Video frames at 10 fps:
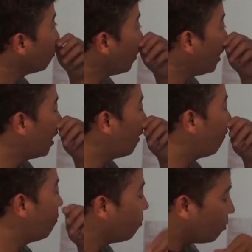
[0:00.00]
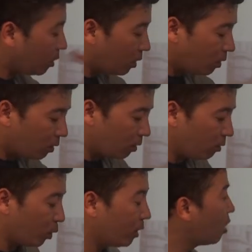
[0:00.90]
we have,
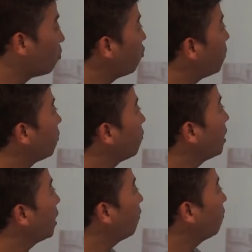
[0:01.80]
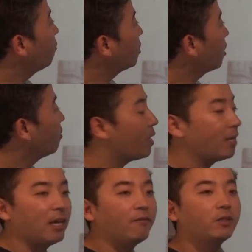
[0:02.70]
within our movement, we have started
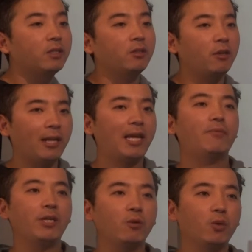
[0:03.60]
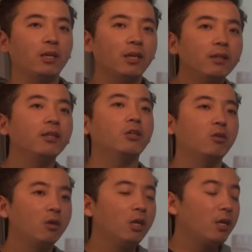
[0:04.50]
making emphasis and collaborating with other,
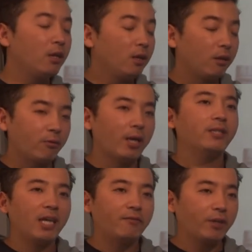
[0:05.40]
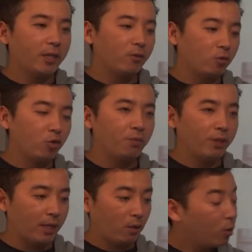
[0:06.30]
rights advocate group,
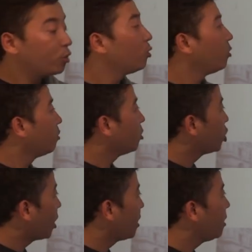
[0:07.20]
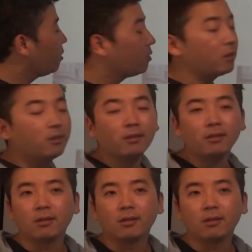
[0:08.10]
and also Chinese